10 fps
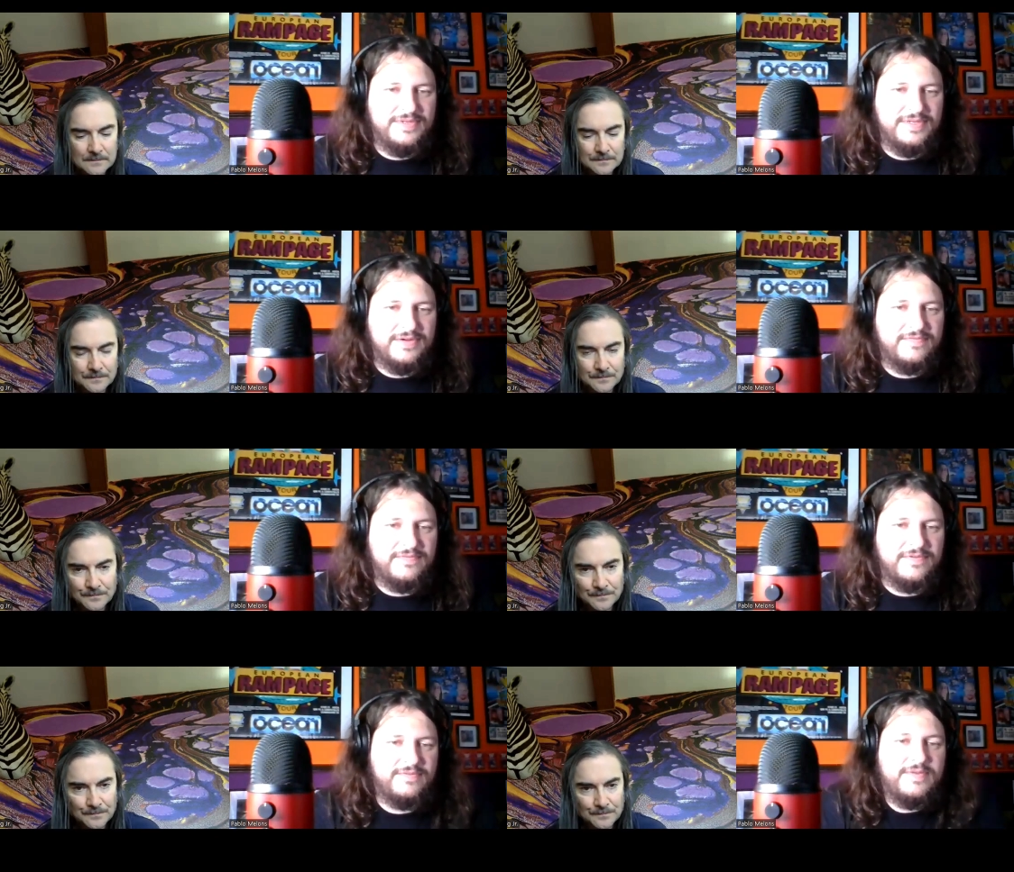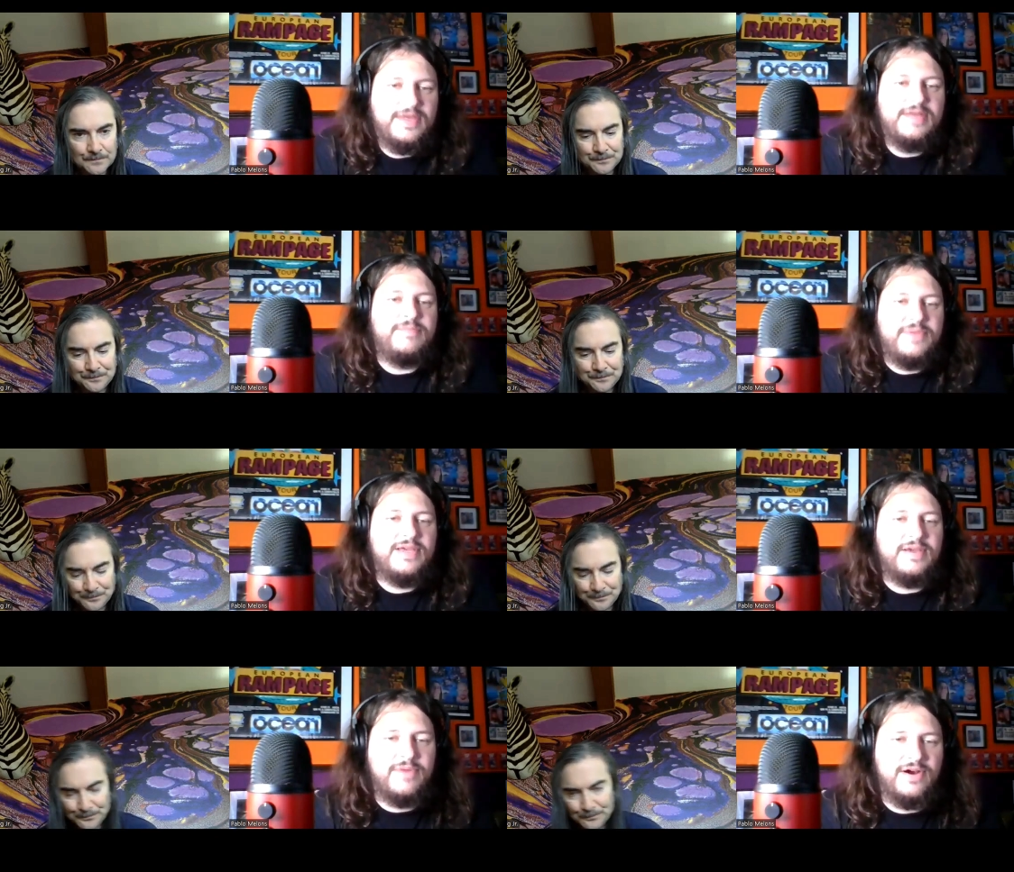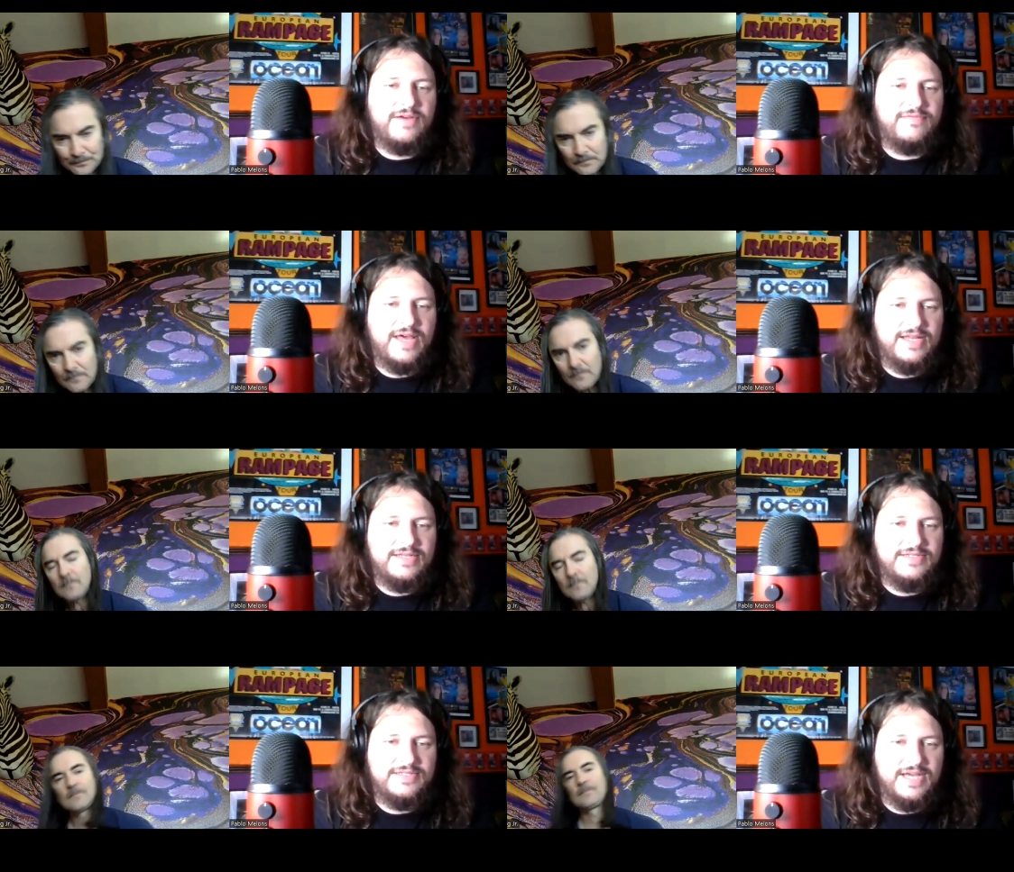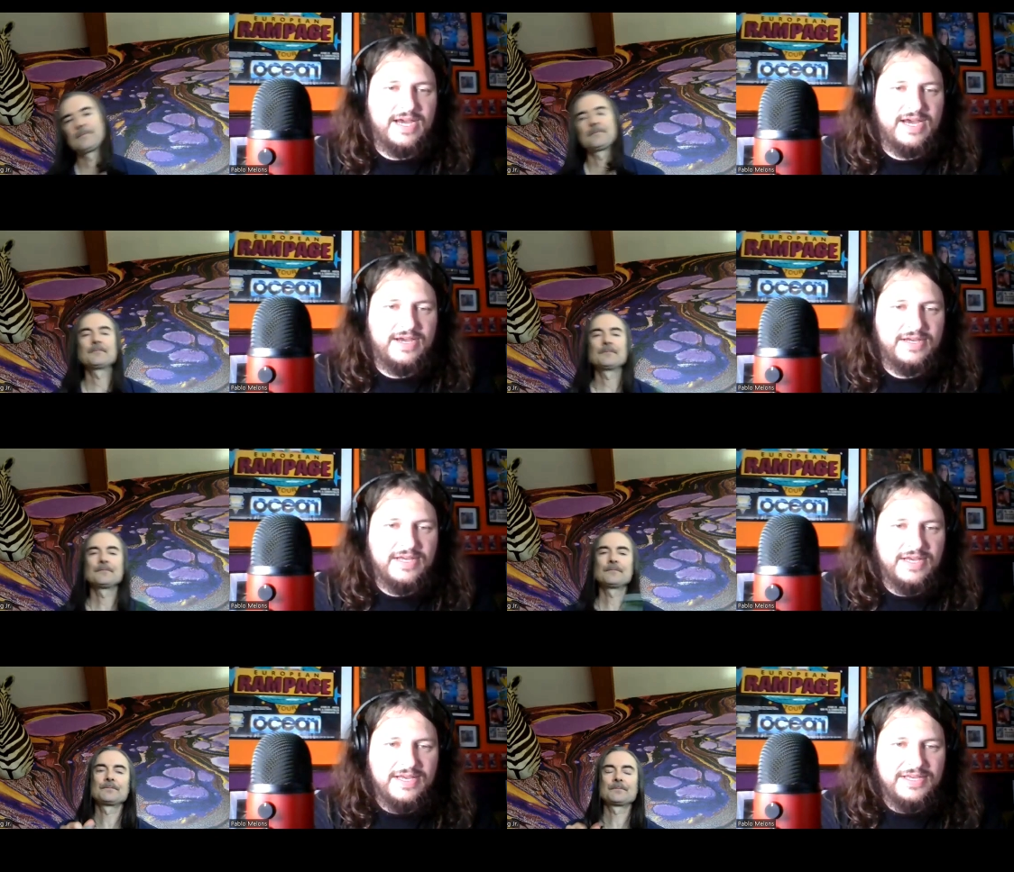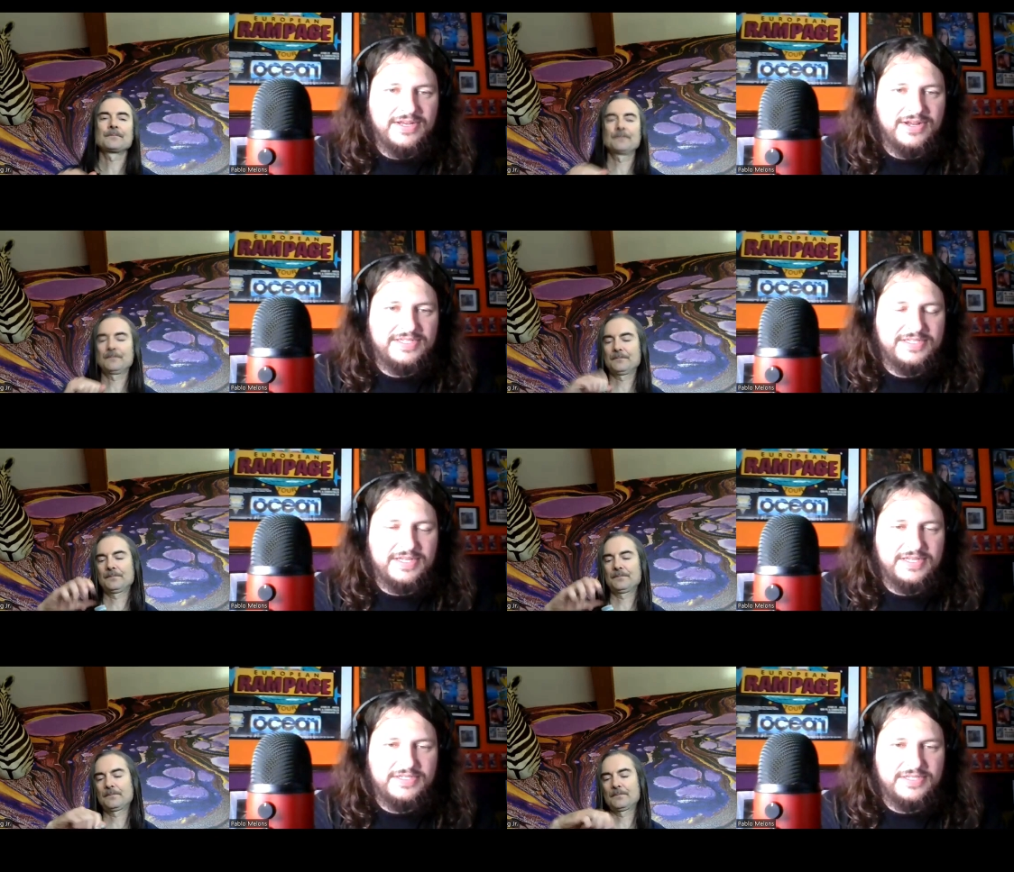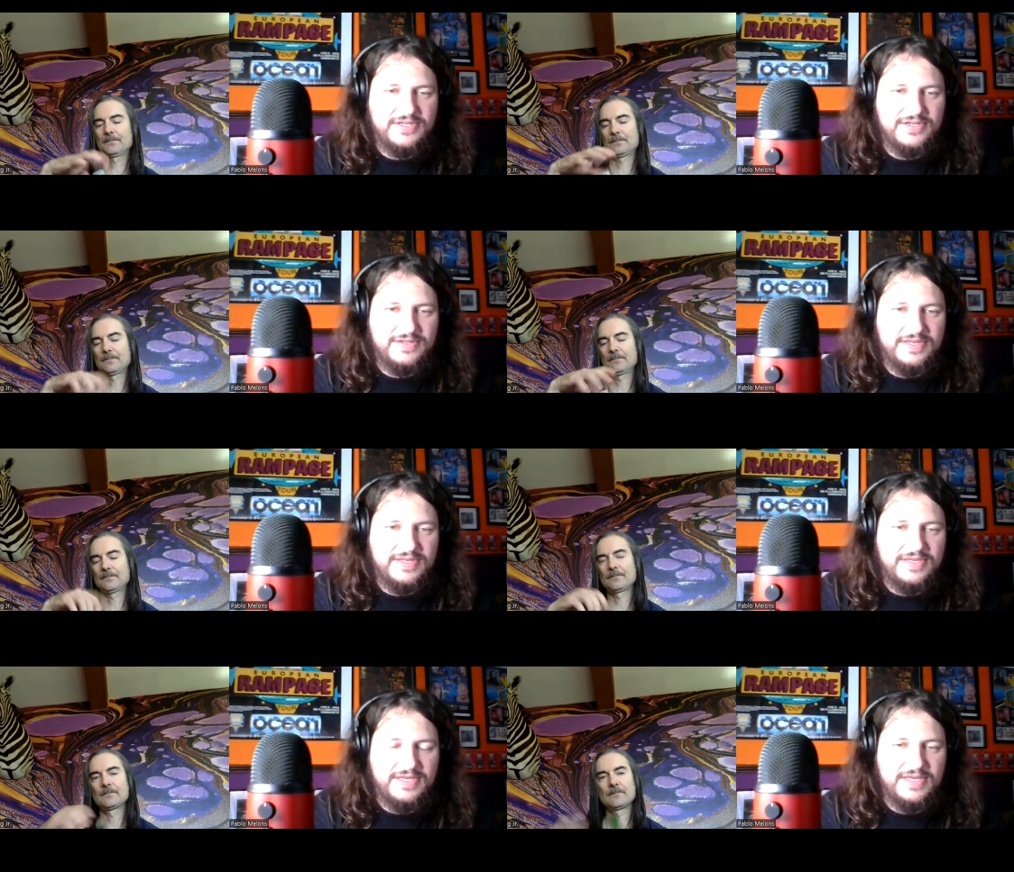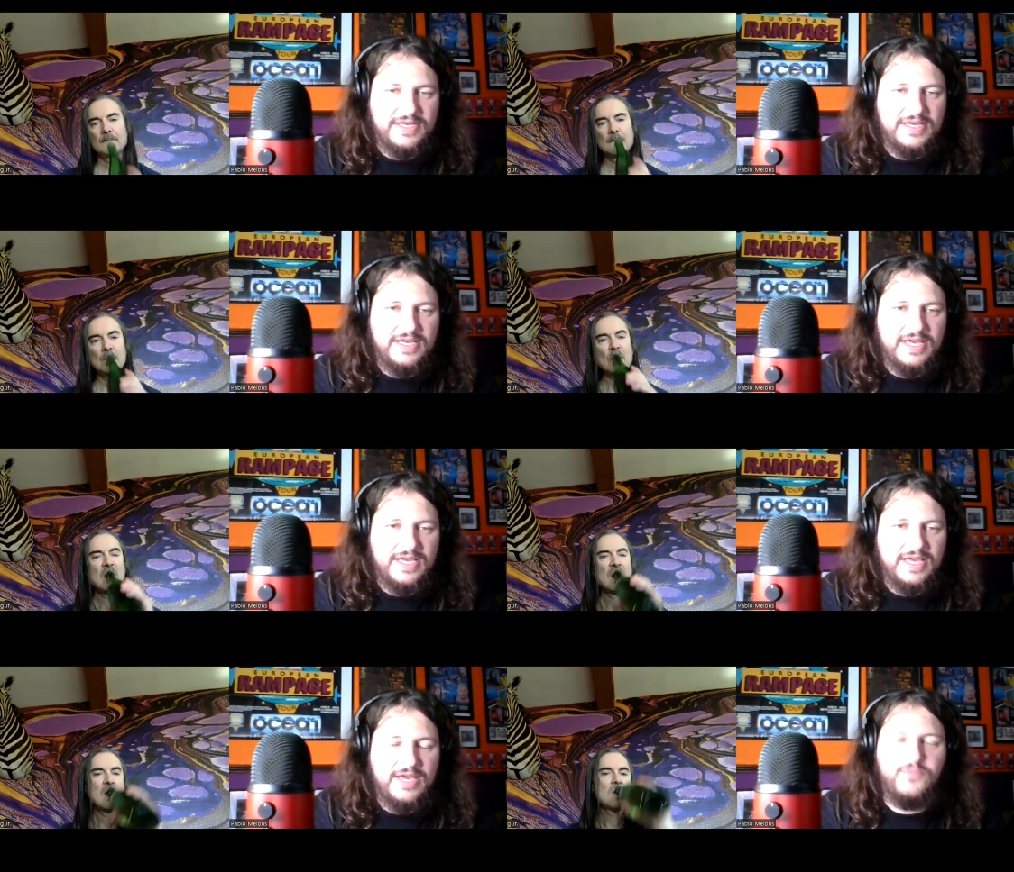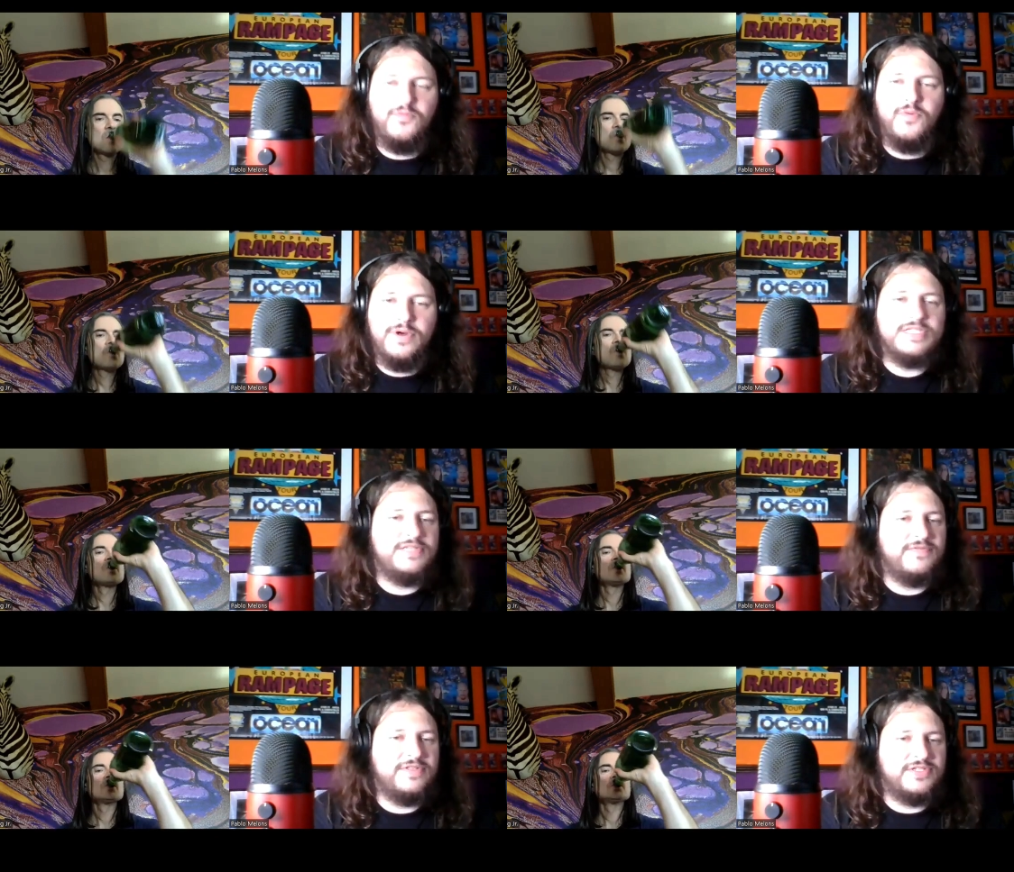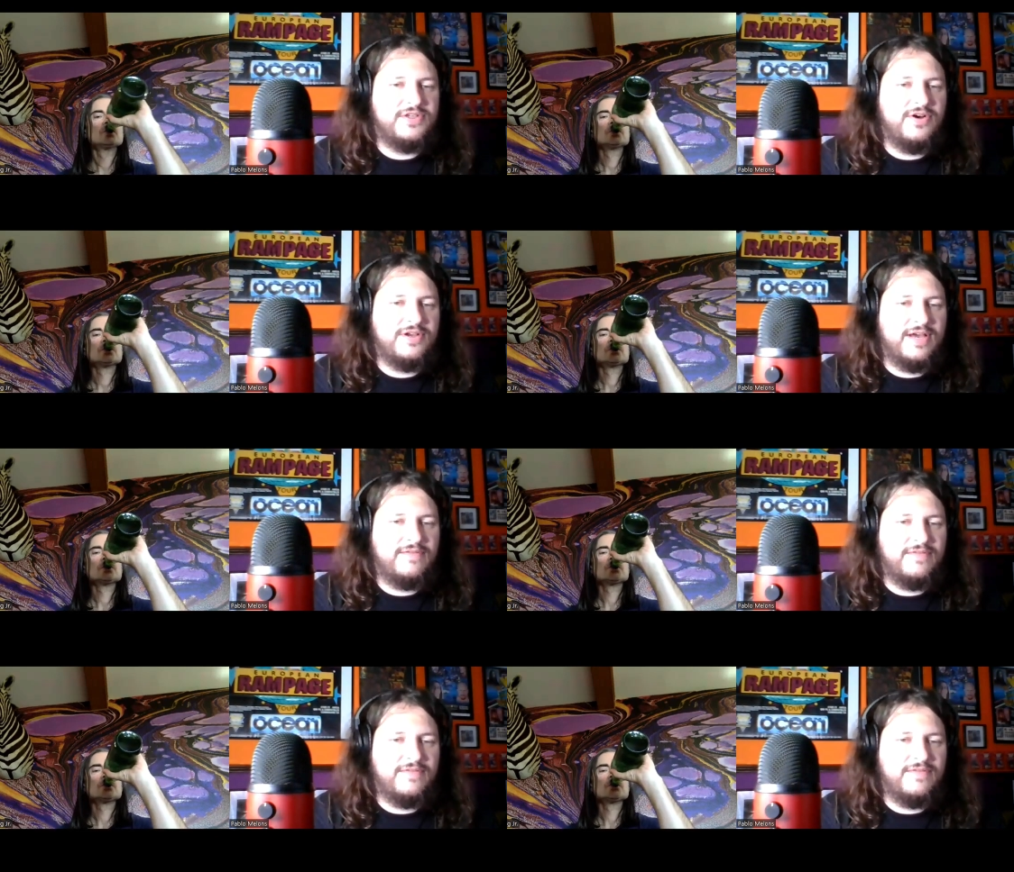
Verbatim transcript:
Speaker 1: you know, for it being a part of that. And, you know, it works for the song, I